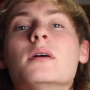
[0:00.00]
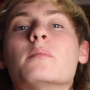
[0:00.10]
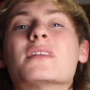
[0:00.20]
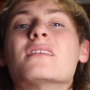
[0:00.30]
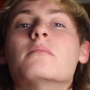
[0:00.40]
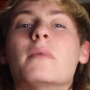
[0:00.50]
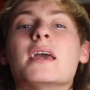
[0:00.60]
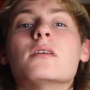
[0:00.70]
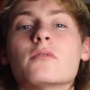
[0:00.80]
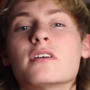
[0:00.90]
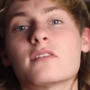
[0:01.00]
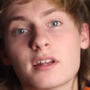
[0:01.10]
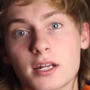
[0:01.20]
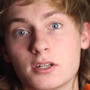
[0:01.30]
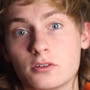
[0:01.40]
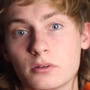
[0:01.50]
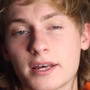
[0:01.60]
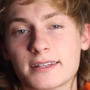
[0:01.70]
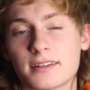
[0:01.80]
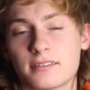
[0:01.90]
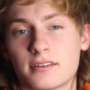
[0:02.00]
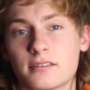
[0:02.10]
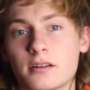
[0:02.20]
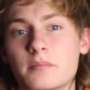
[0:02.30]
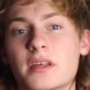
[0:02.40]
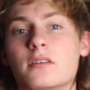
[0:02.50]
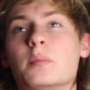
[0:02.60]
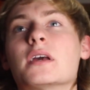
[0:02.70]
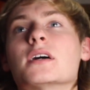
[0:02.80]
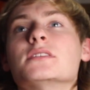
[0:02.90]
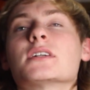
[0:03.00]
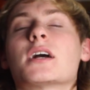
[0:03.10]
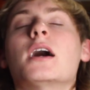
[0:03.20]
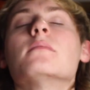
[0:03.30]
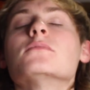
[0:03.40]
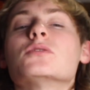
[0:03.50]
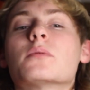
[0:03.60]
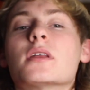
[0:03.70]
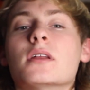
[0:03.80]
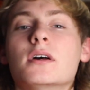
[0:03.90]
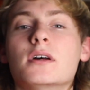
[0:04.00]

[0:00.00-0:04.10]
But the main reason that I do like this system is because it comes with